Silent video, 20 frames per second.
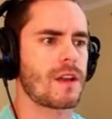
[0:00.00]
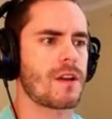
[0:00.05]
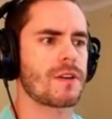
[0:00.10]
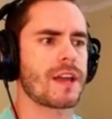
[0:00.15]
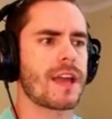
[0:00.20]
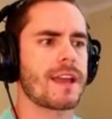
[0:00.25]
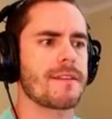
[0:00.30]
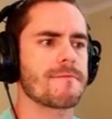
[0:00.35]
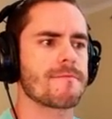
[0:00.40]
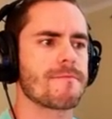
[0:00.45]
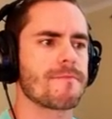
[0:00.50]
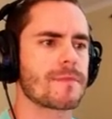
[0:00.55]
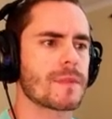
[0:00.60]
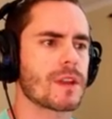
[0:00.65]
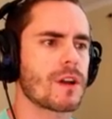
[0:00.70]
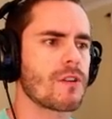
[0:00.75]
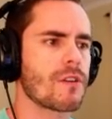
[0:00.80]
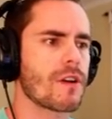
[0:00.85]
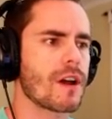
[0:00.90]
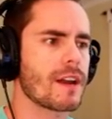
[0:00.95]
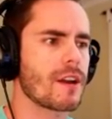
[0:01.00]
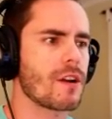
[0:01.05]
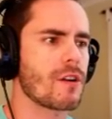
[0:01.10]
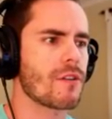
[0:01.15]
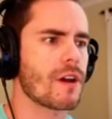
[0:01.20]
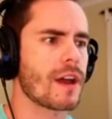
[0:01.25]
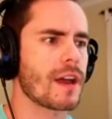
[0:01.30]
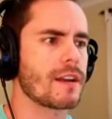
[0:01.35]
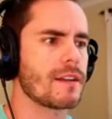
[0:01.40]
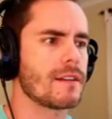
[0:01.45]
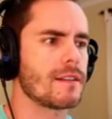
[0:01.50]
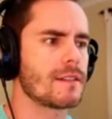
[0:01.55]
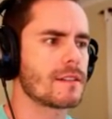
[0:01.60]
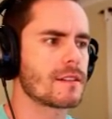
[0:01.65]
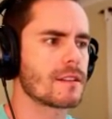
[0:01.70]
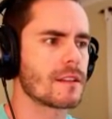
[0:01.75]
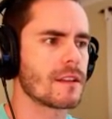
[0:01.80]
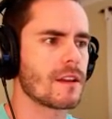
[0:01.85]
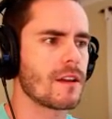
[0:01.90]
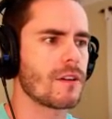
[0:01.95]
Okay. Alright, alright.
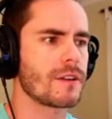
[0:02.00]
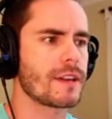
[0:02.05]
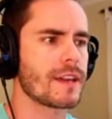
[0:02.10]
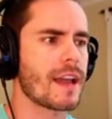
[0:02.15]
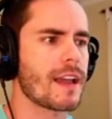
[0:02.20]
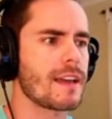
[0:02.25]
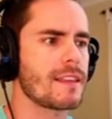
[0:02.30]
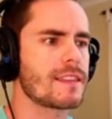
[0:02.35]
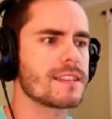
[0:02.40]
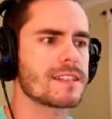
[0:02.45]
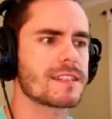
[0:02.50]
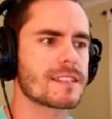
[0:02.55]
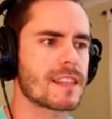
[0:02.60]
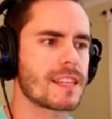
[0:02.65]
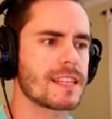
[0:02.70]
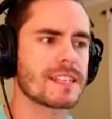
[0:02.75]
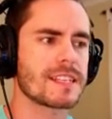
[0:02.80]
Okay, this,